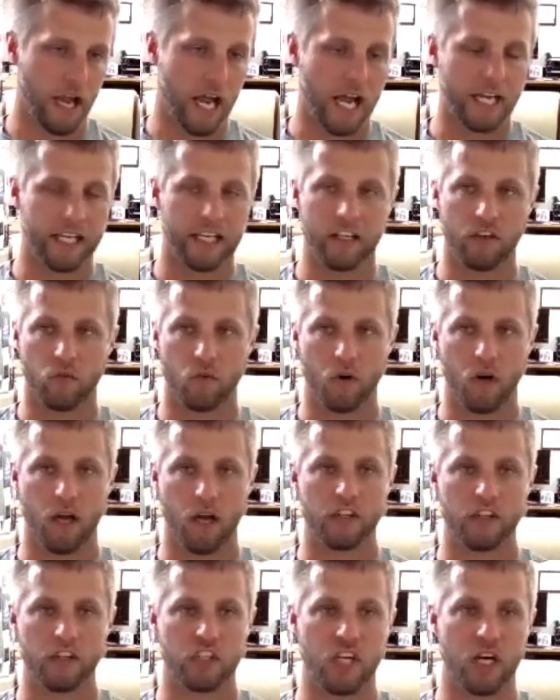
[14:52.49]
I can
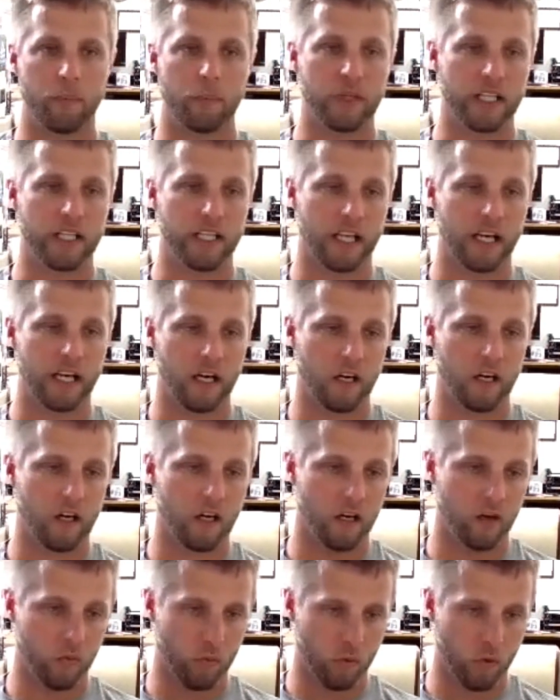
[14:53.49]
run, jump in the
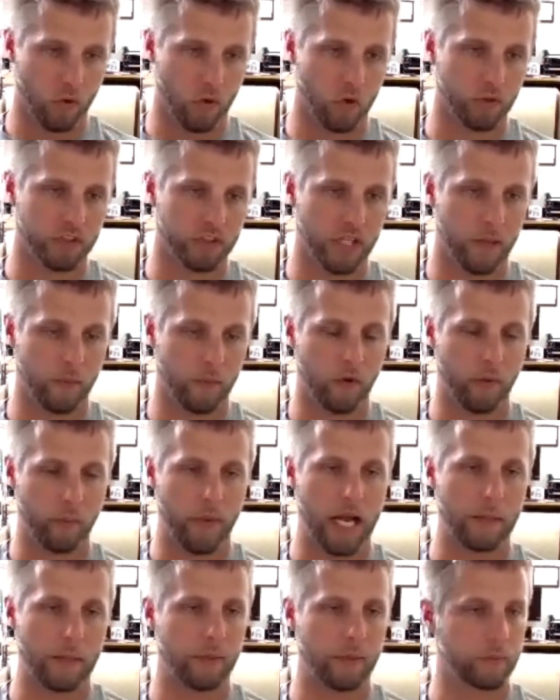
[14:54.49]
air, roll, tumble, and
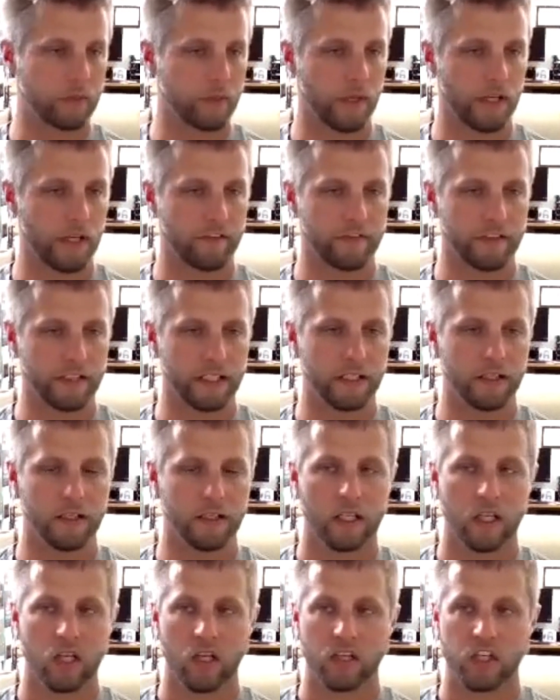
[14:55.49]
pop up to my feet
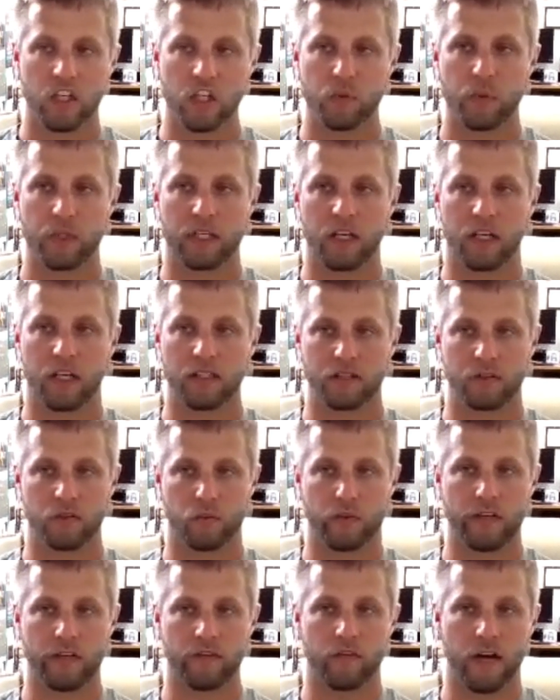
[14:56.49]
just because
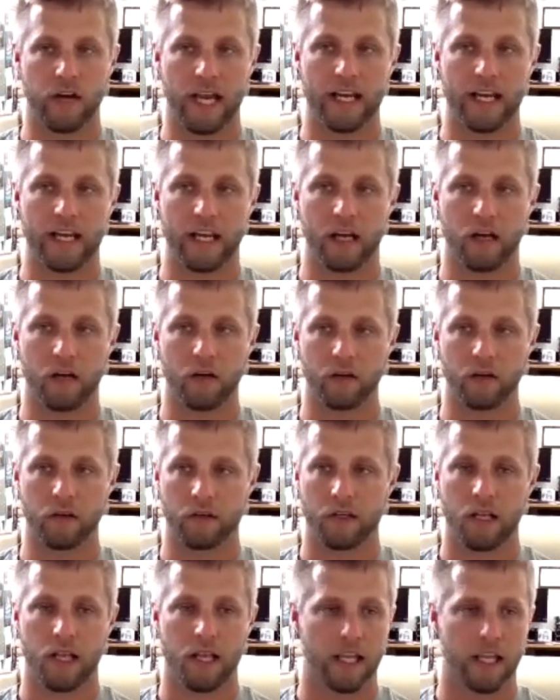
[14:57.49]
we've ran down
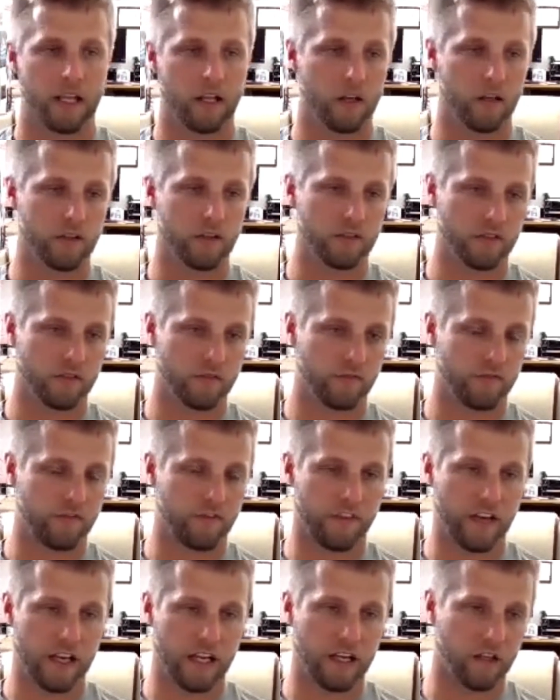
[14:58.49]
hills,
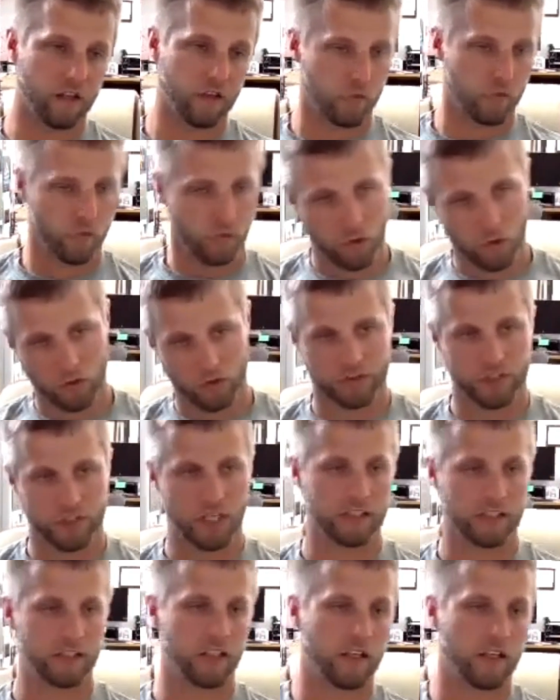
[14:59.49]
fell, rolled,
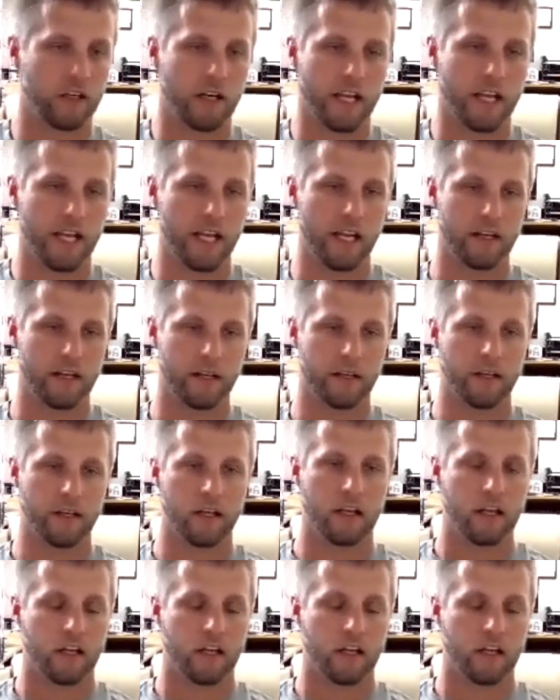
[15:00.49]
tucked our head, and